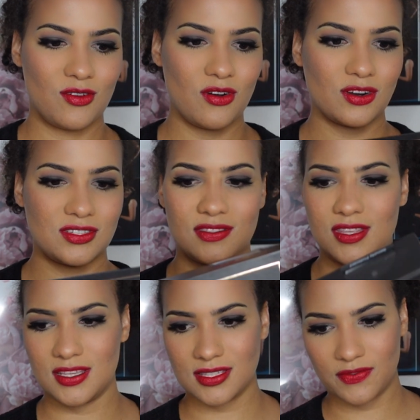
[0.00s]
got
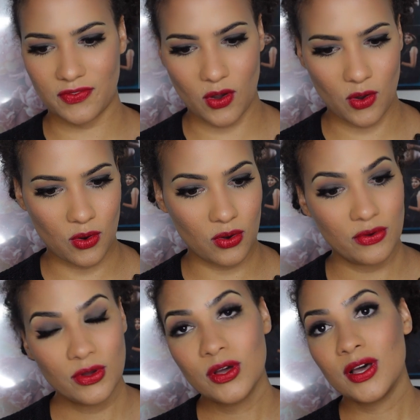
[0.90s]
this for
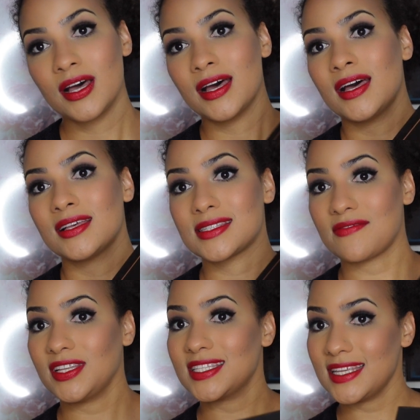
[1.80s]

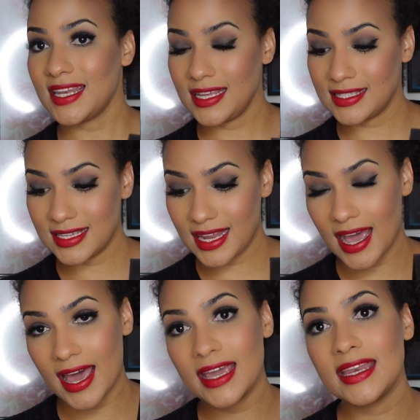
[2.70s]

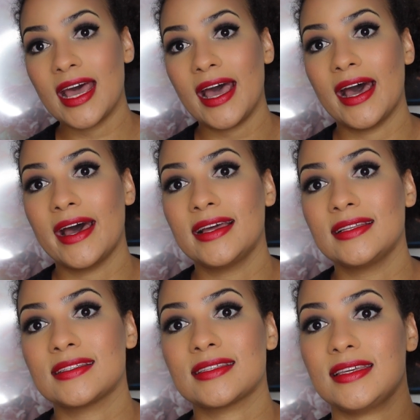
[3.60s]
17.99
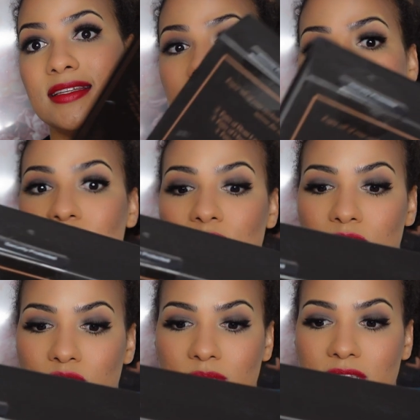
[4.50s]
and it
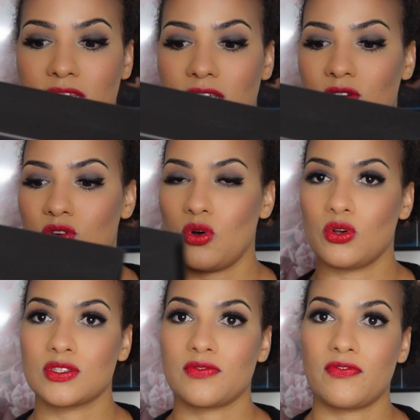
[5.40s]
usually
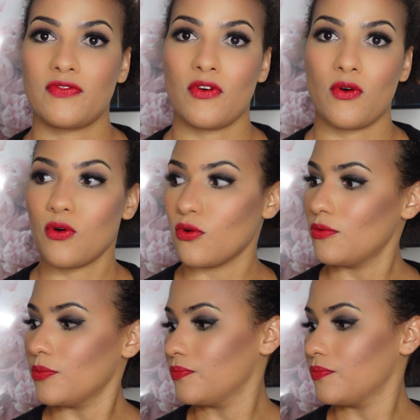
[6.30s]
goes for,